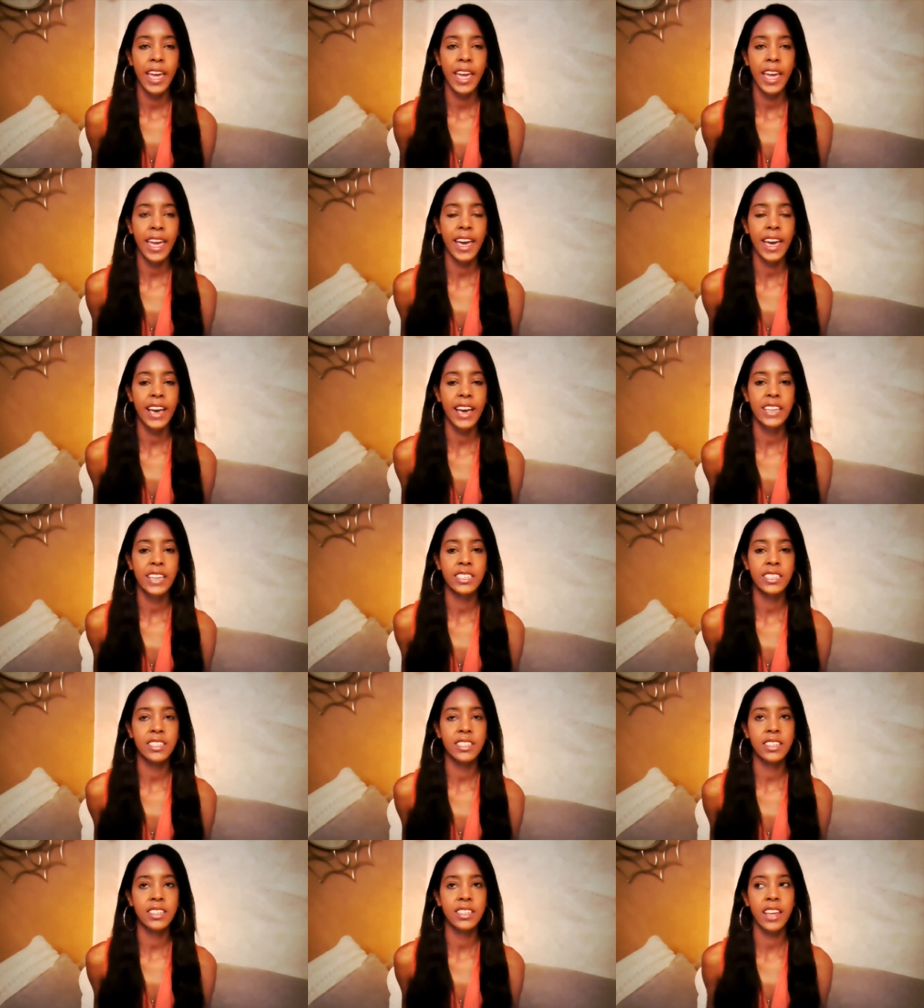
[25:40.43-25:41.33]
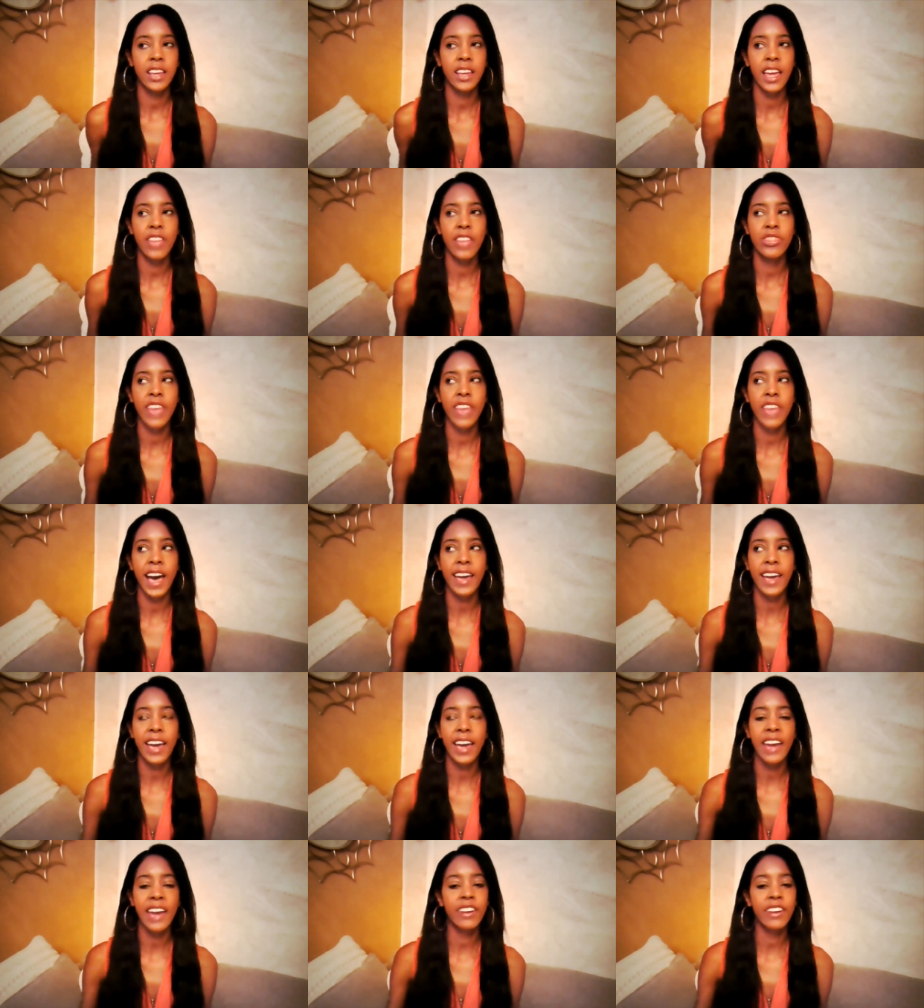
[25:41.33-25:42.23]
And
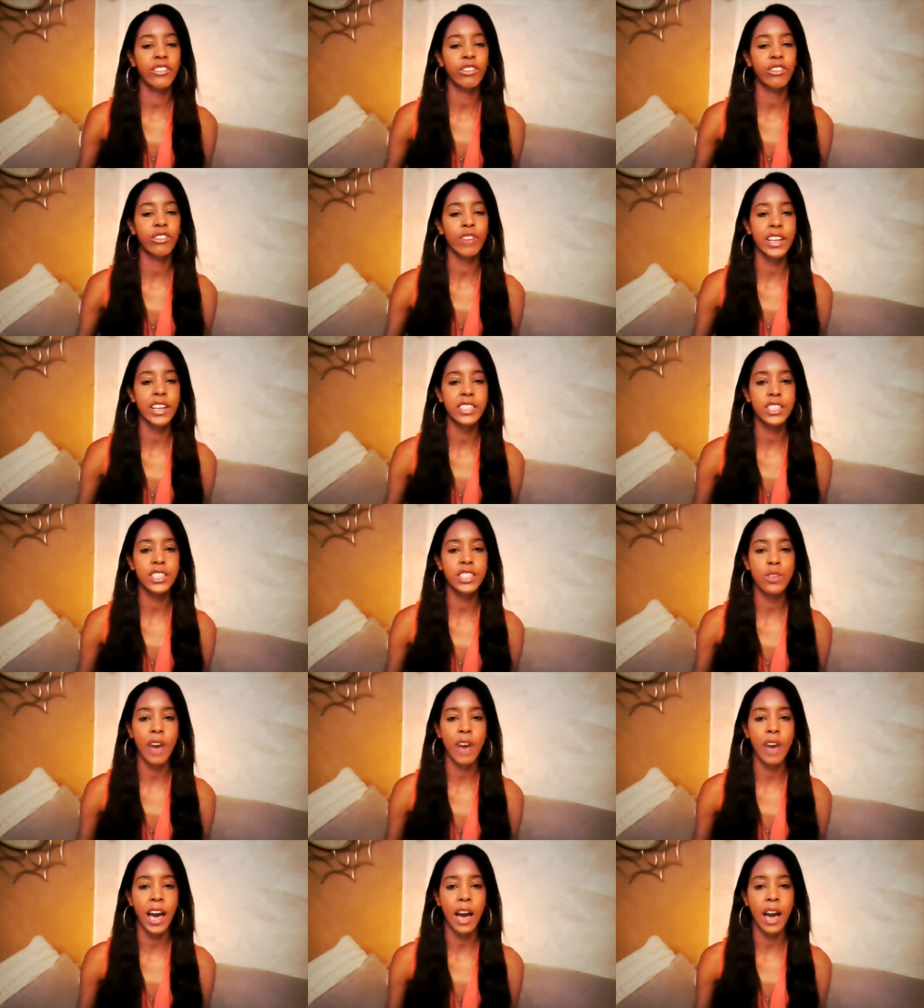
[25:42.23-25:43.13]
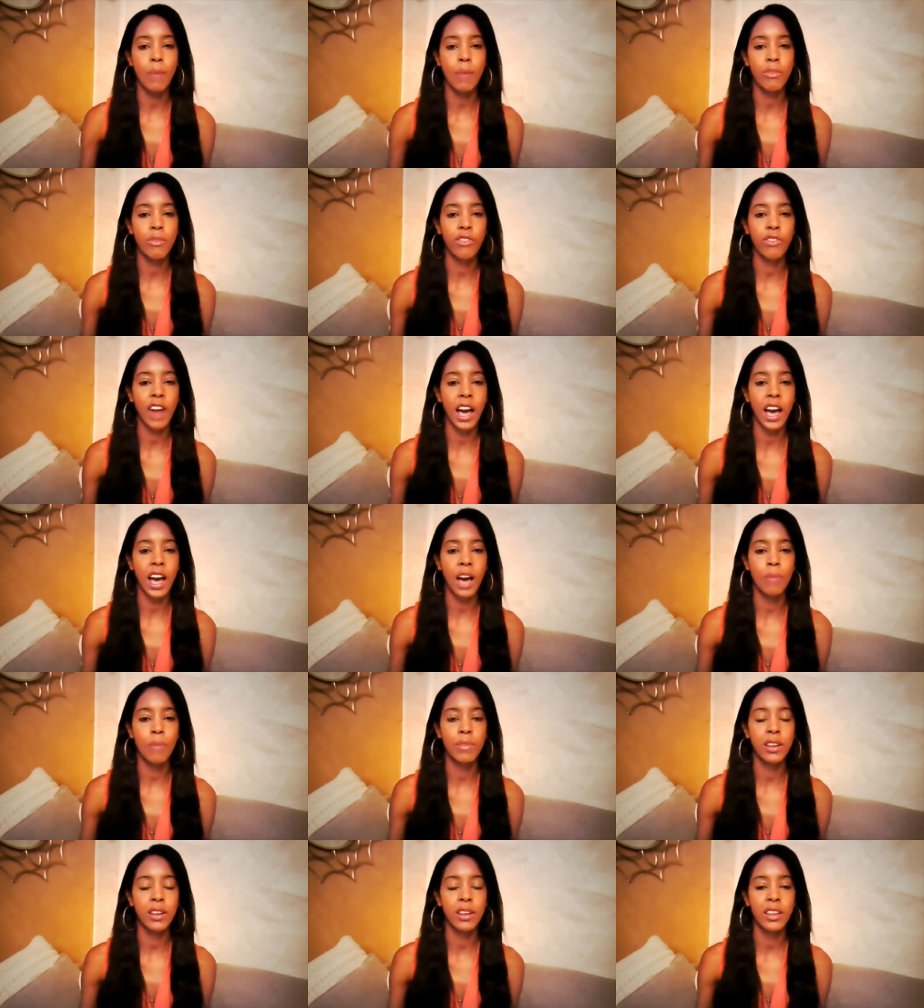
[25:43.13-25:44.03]
that kind of frees you up
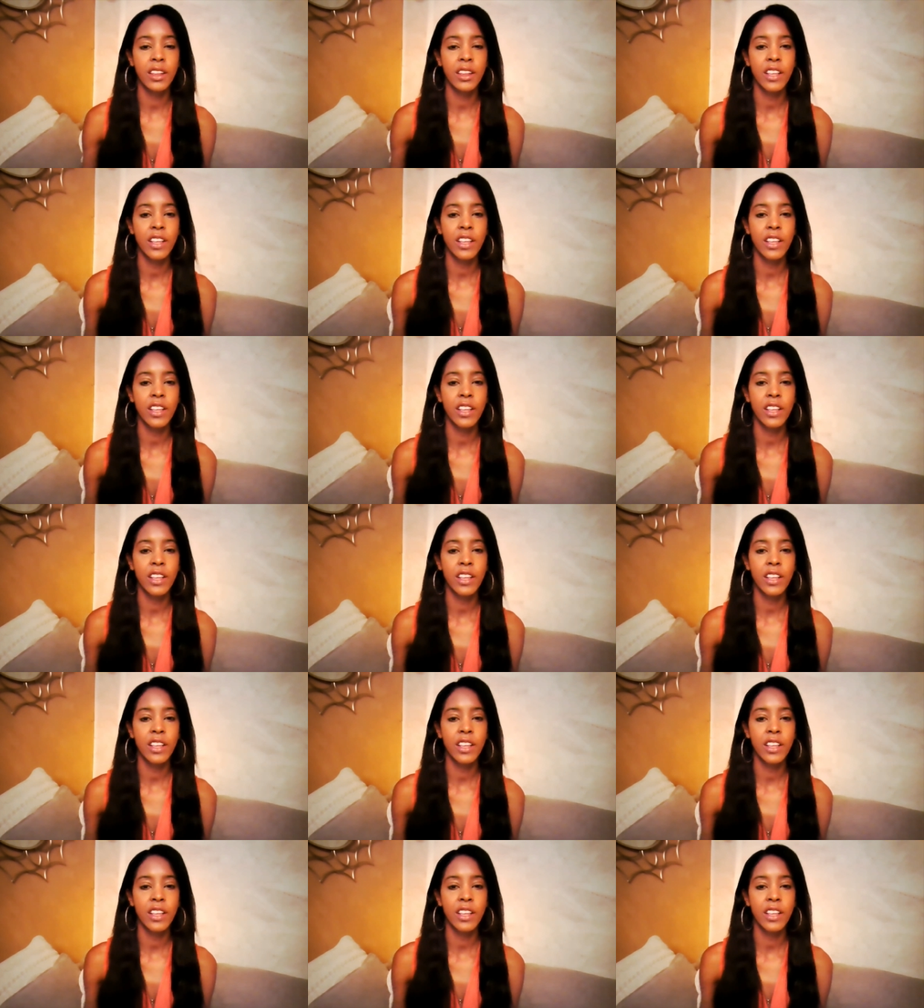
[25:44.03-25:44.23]
from